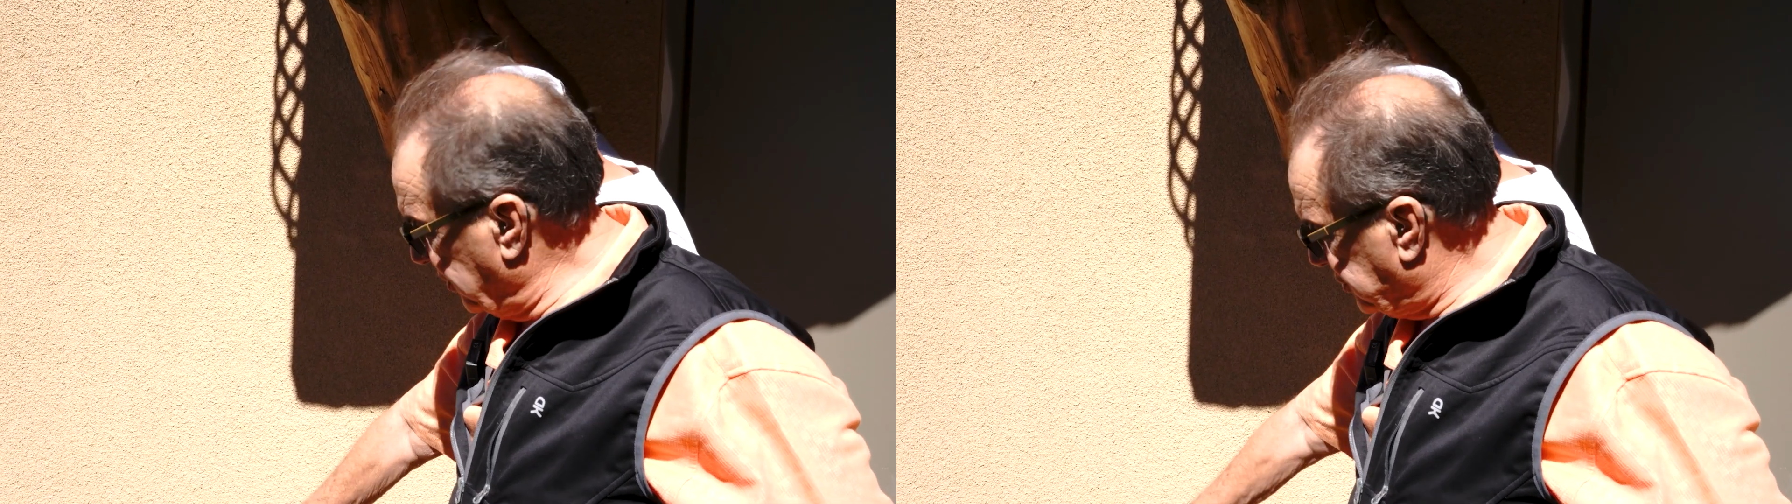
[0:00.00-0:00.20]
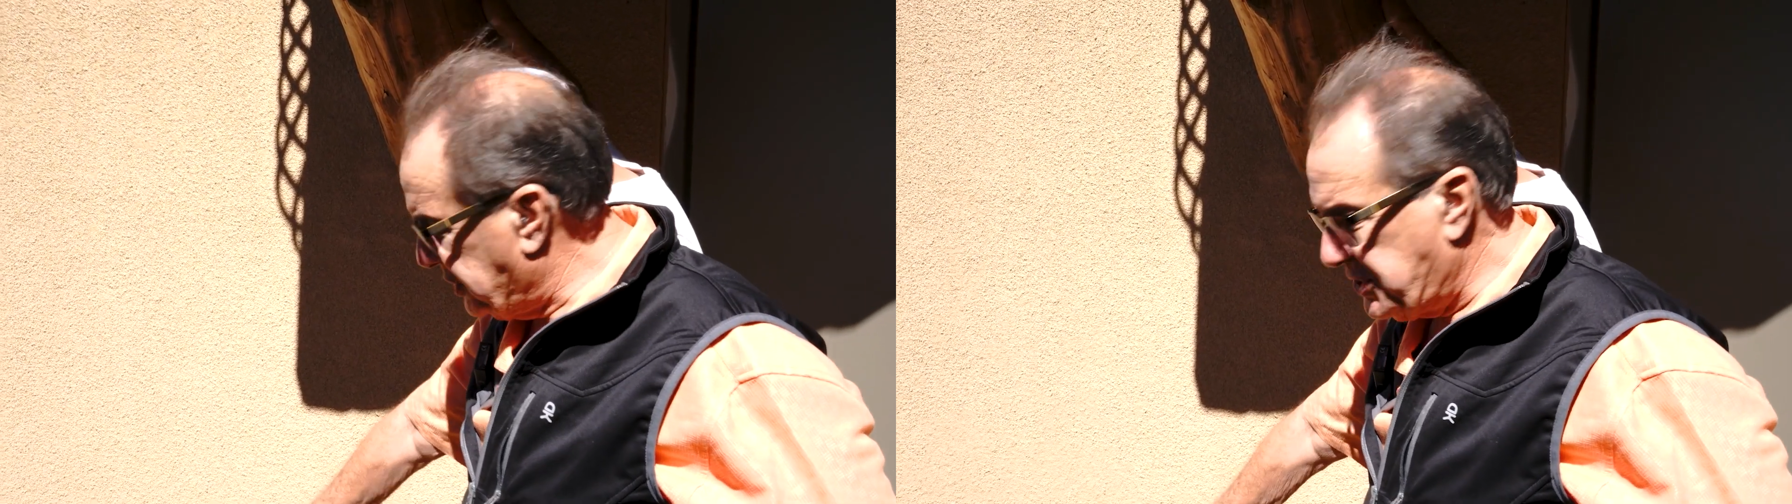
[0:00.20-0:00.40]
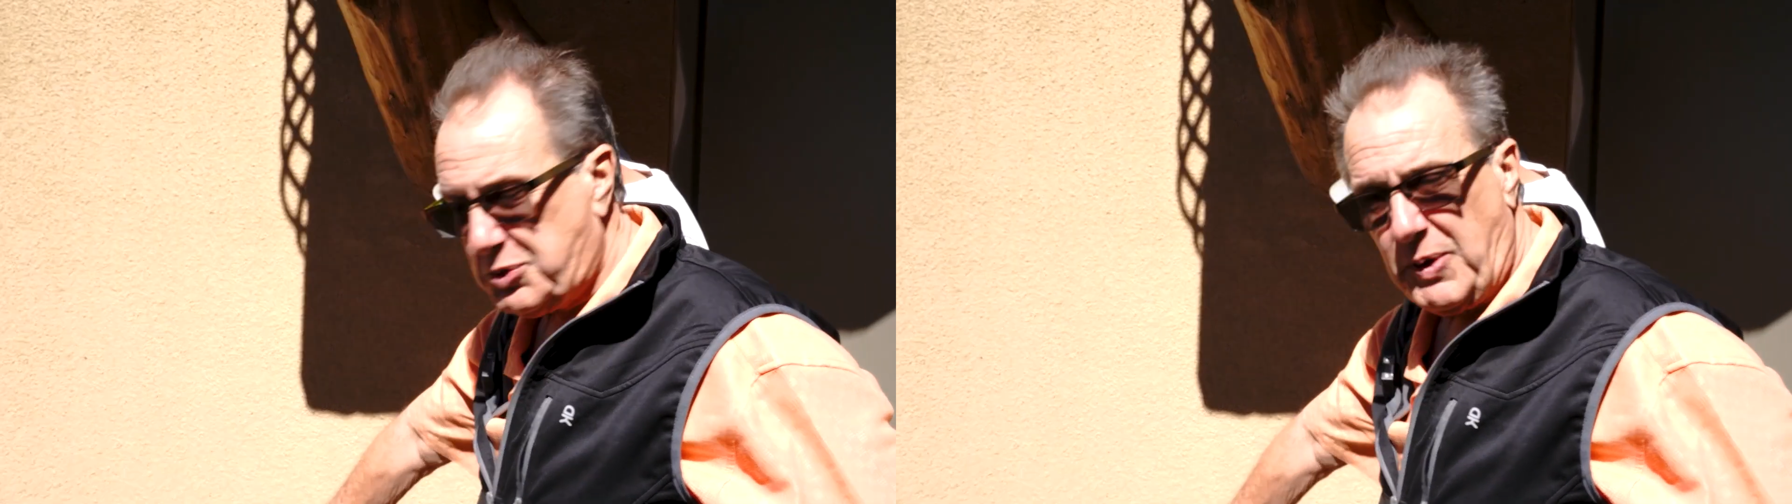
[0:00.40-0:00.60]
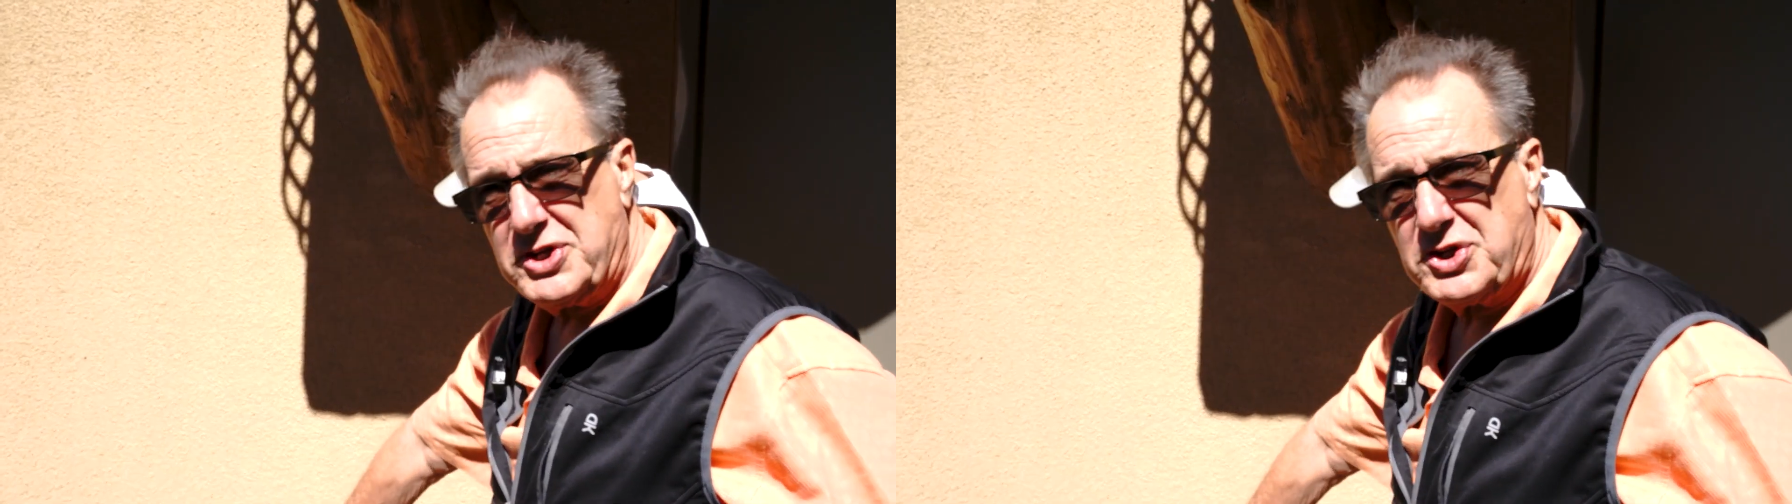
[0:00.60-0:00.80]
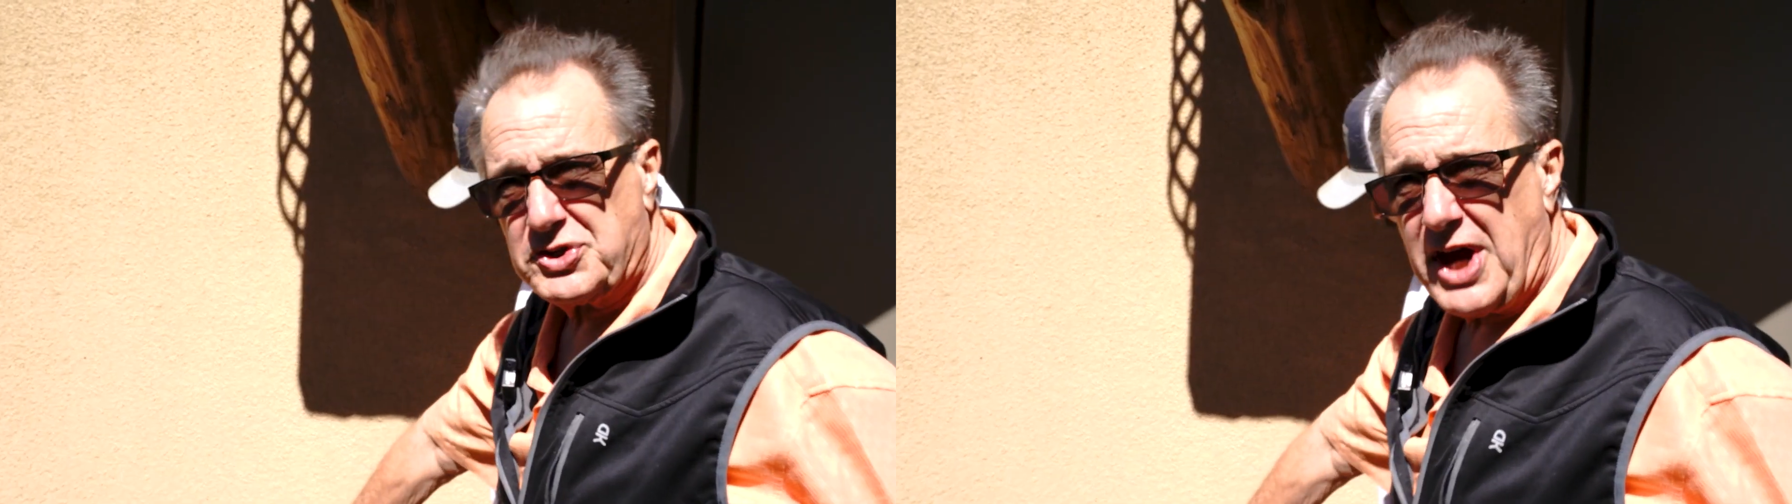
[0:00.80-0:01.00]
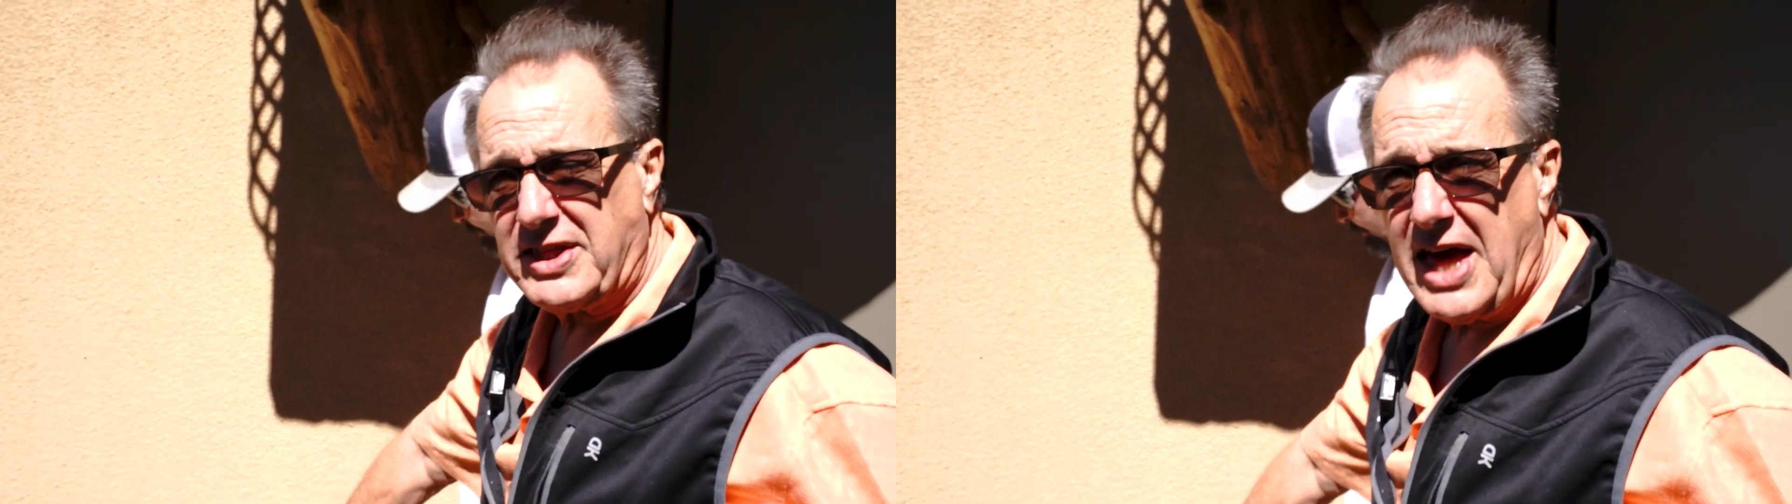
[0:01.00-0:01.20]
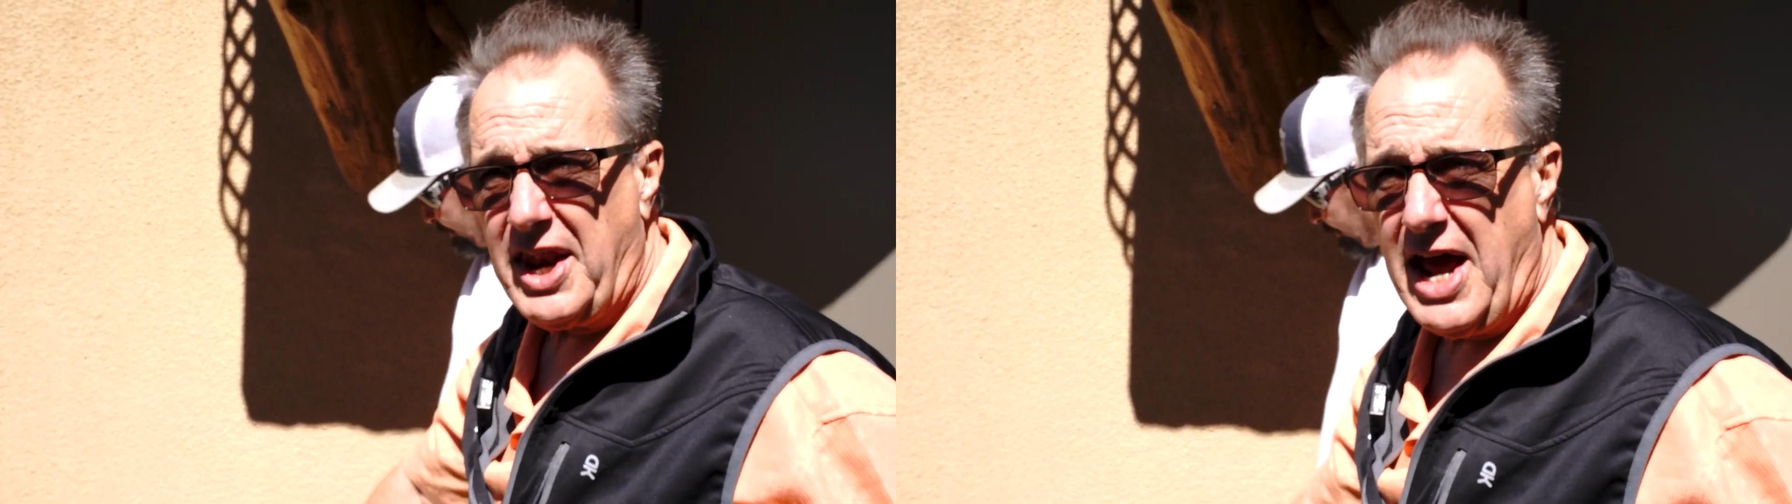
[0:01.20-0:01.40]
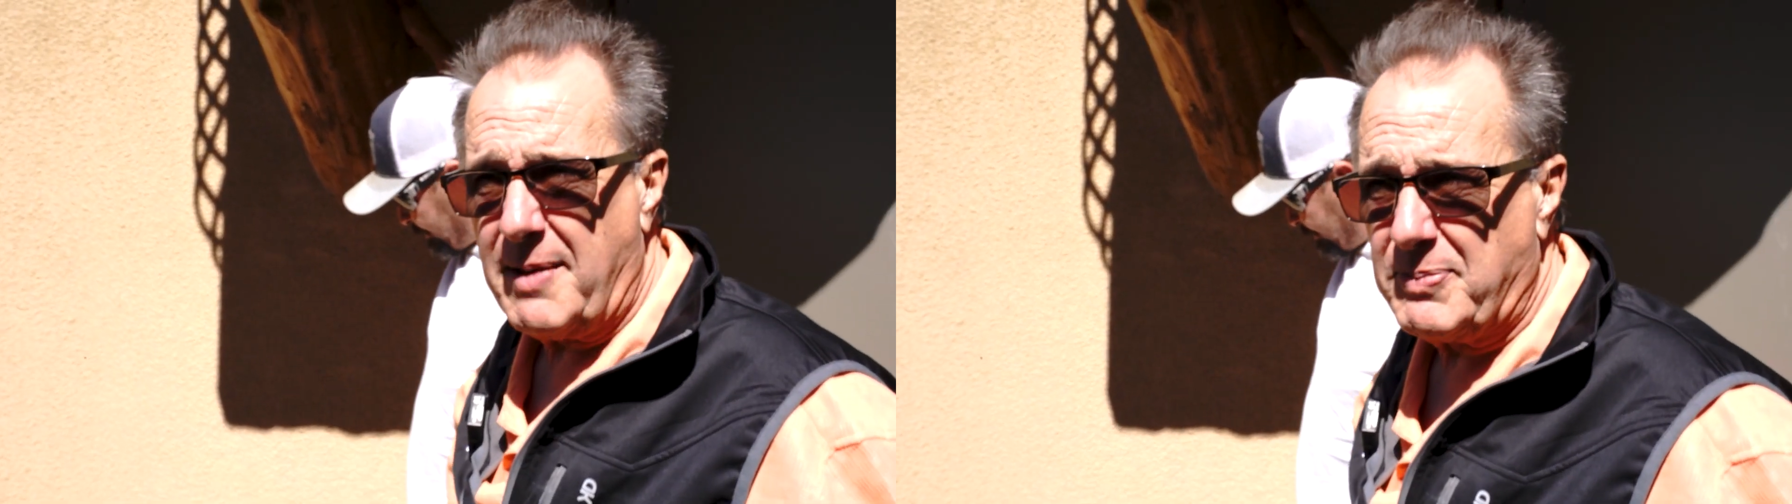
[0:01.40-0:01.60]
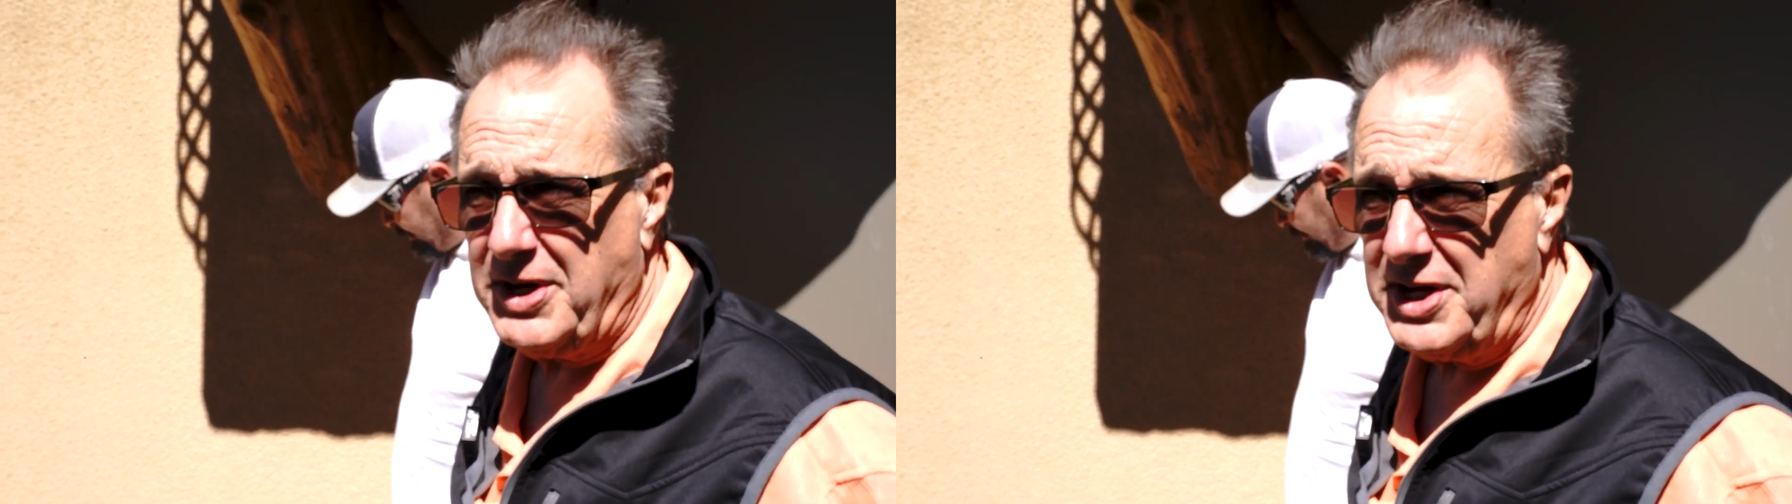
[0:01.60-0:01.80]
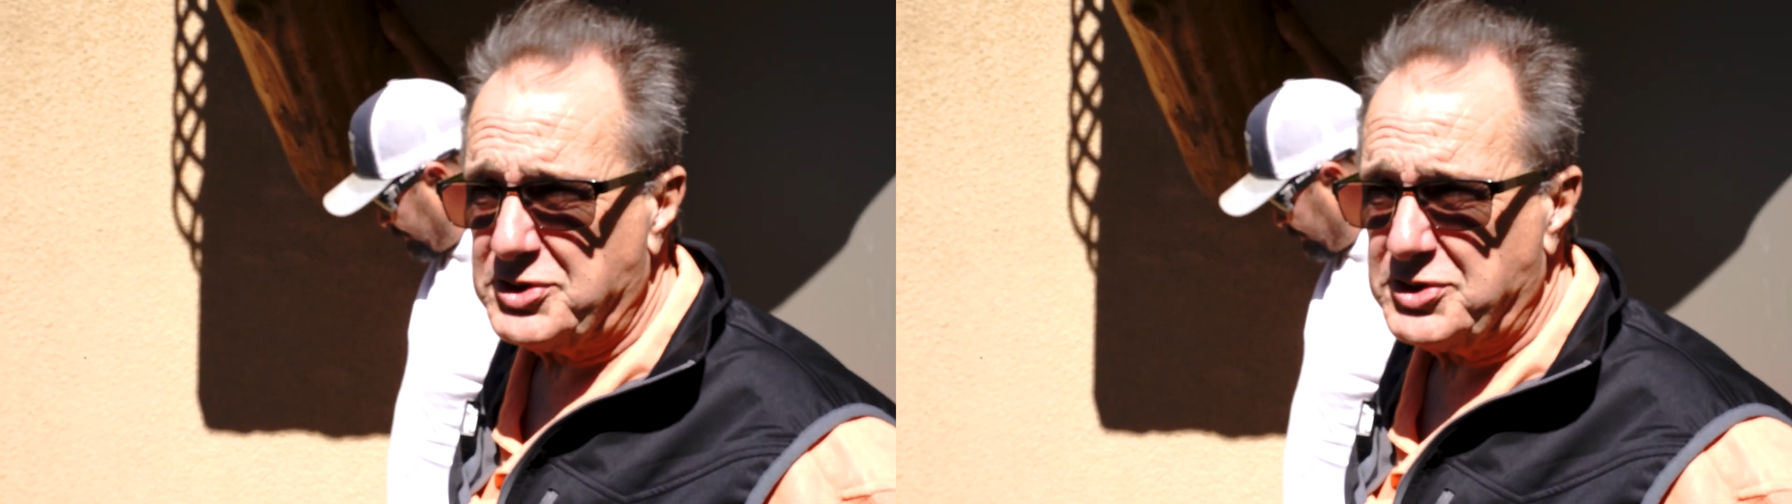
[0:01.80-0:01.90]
when situations like that happen,